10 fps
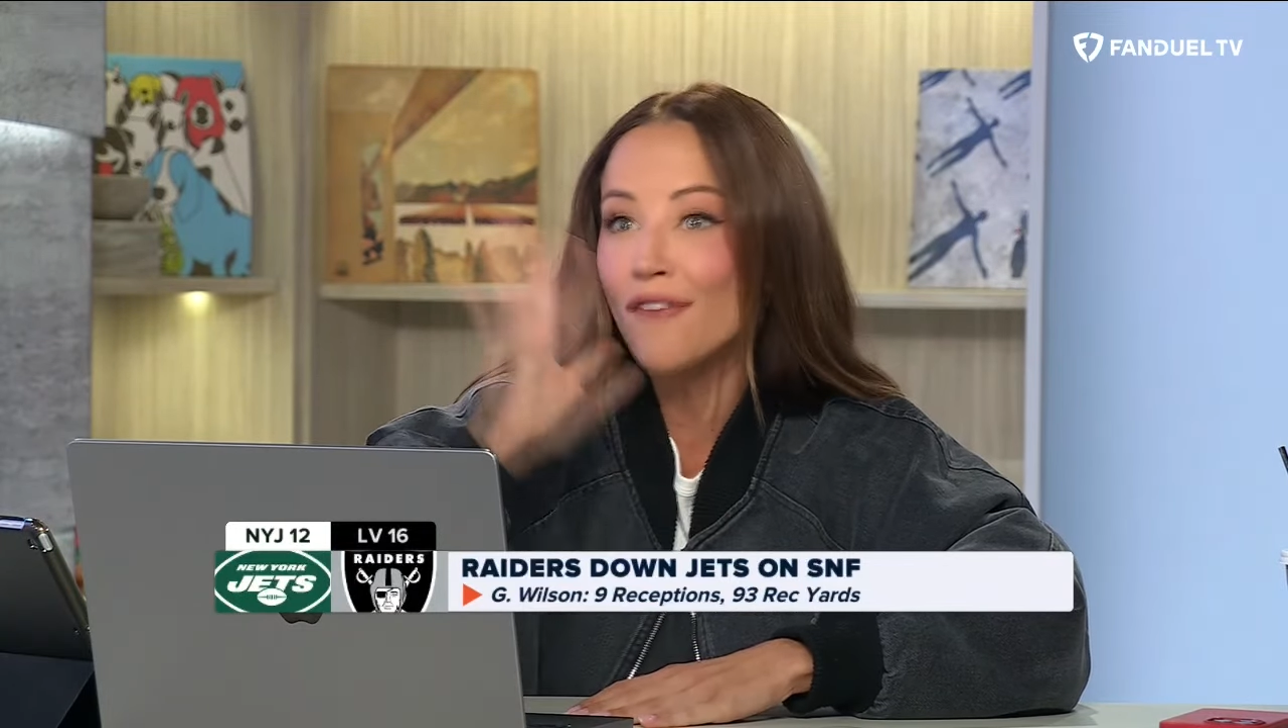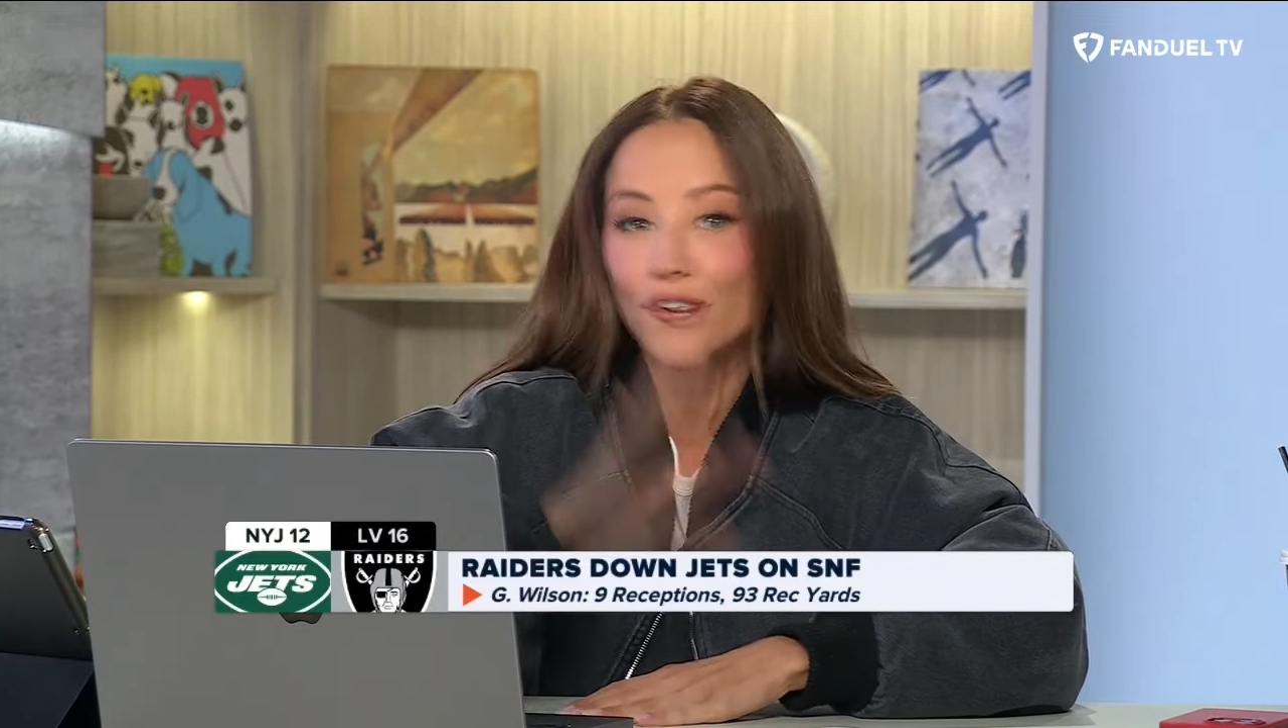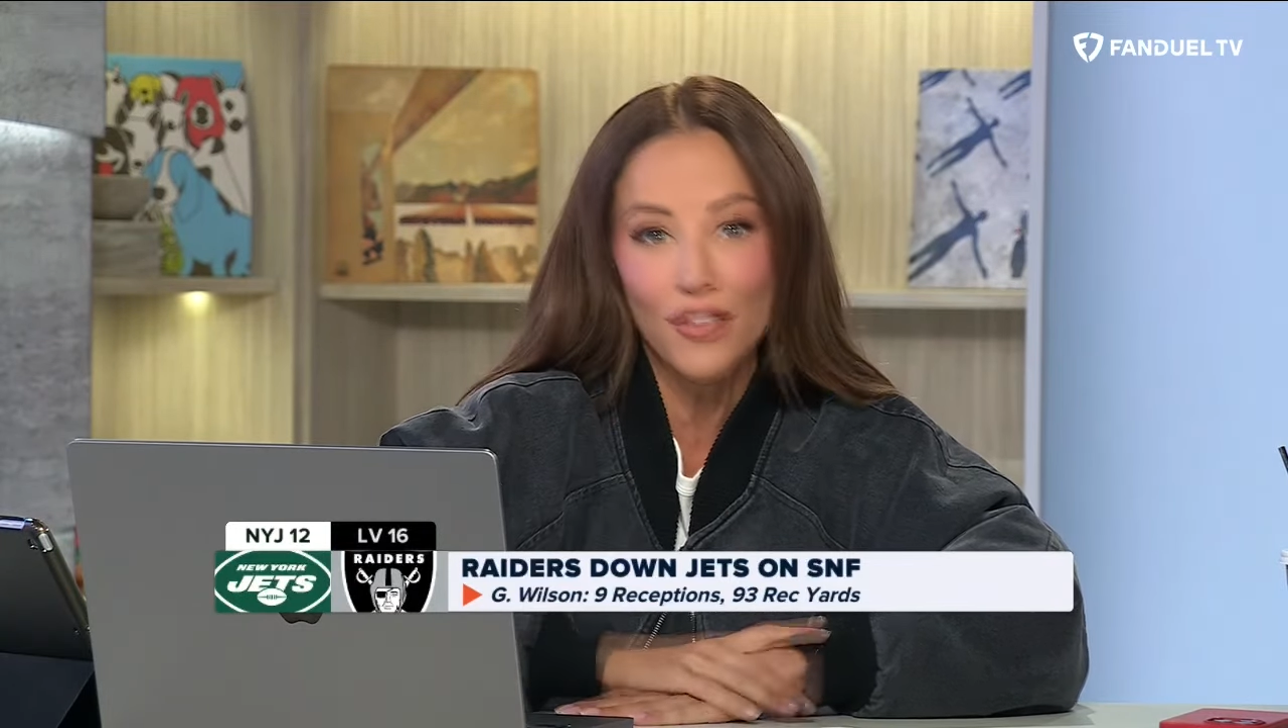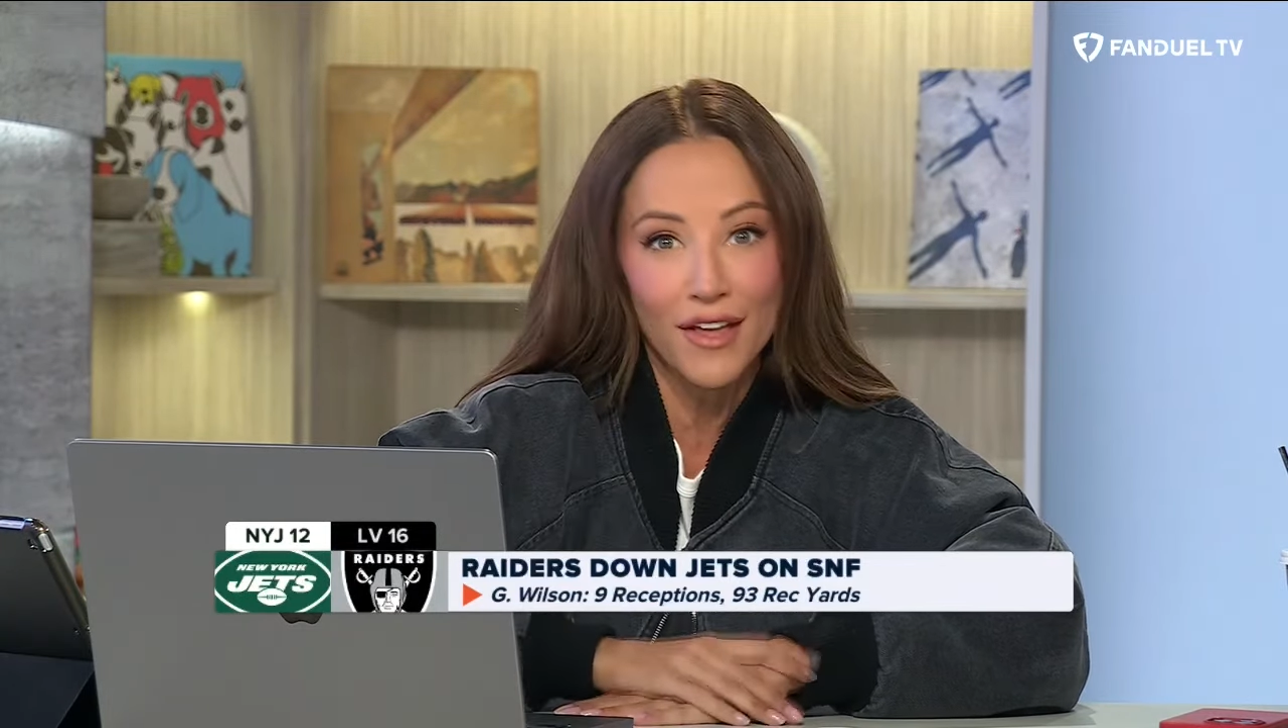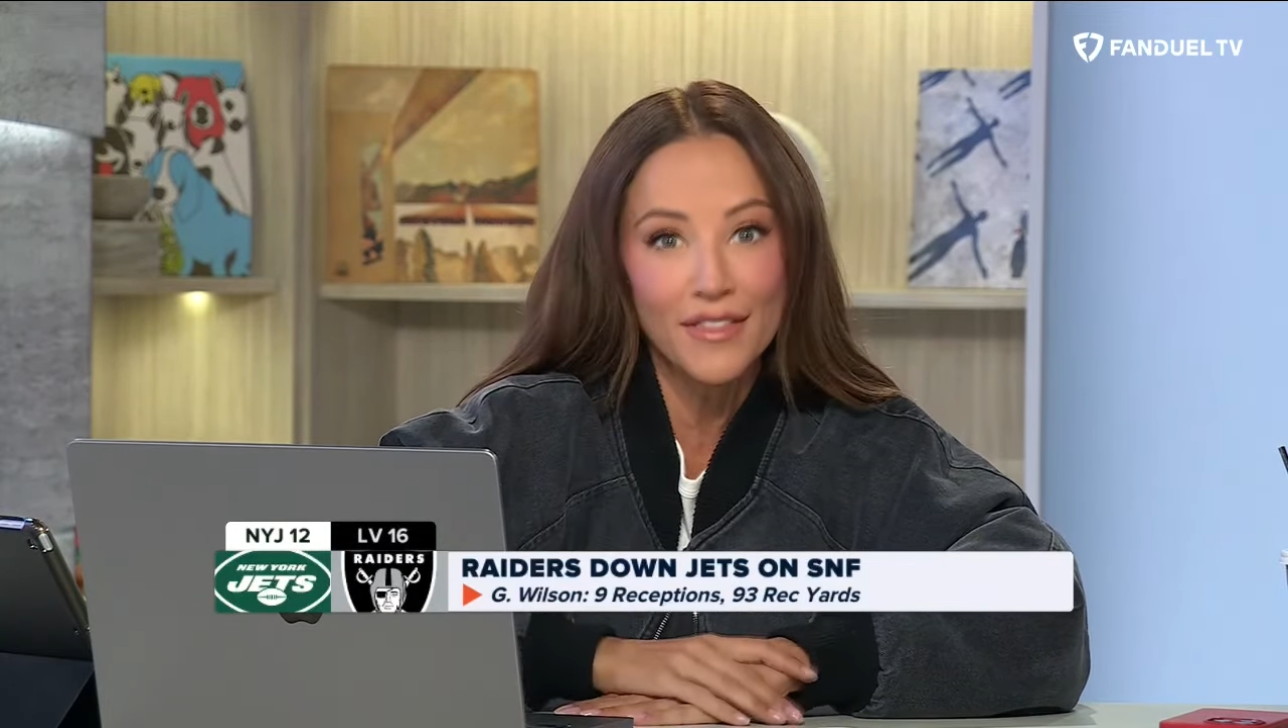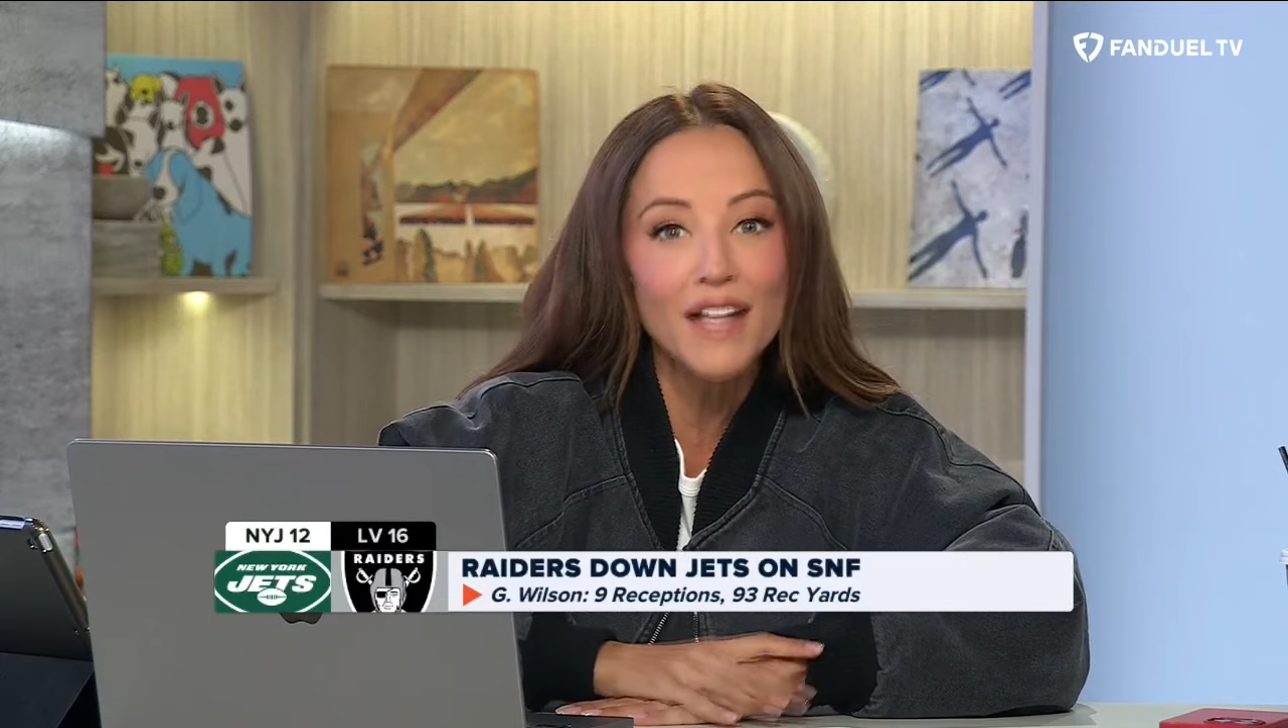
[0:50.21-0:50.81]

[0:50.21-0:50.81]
everything.